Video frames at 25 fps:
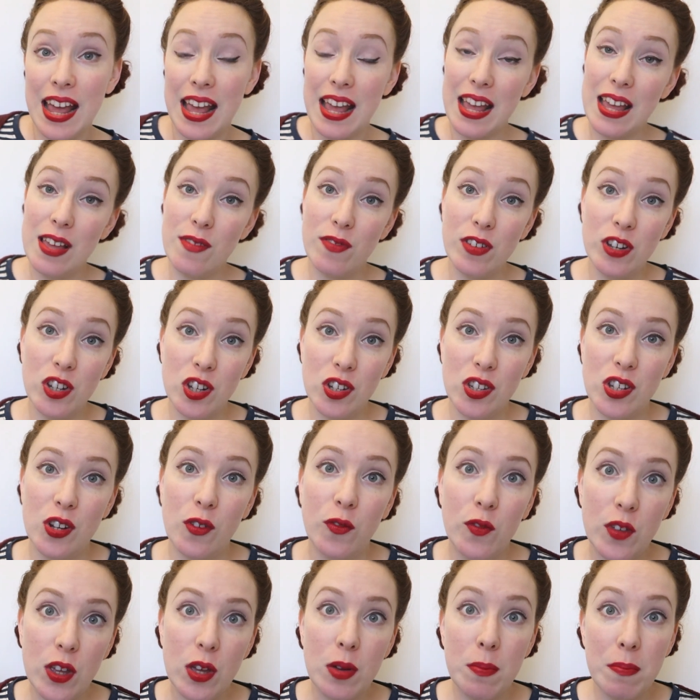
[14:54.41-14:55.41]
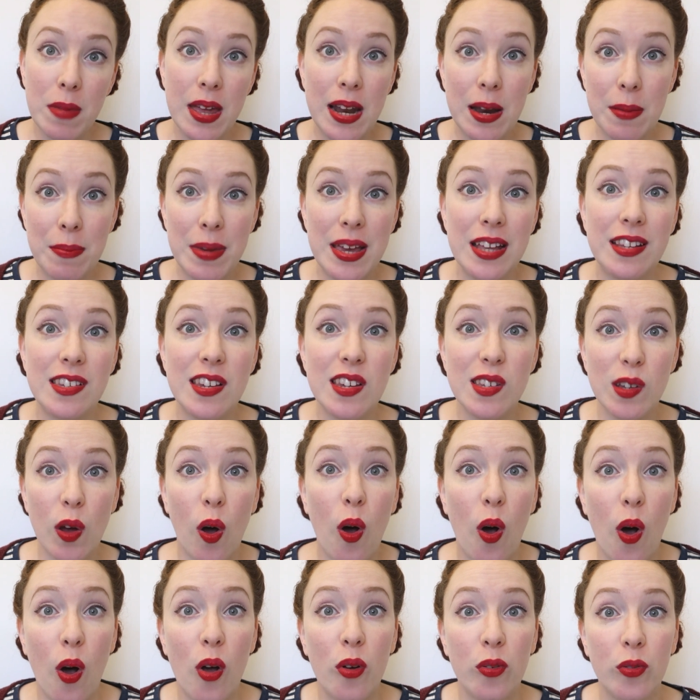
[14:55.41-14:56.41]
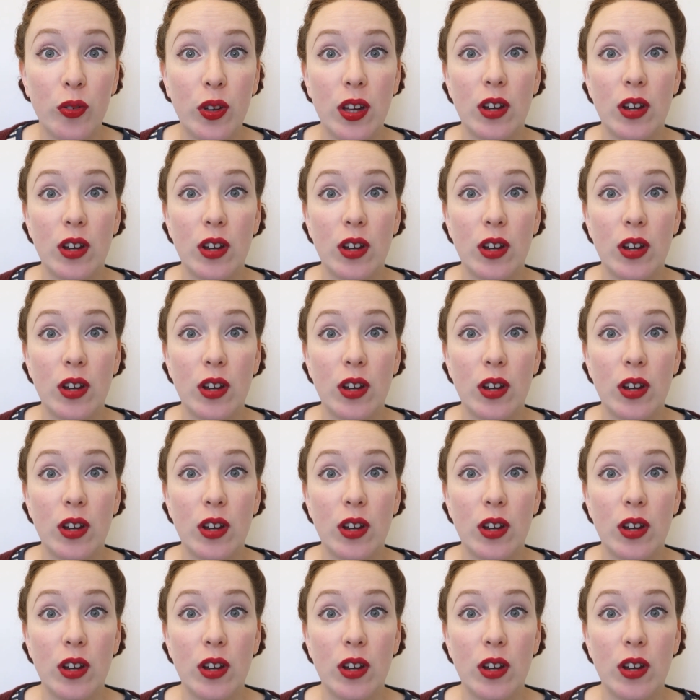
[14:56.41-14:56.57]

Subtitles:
even just a few millimeters off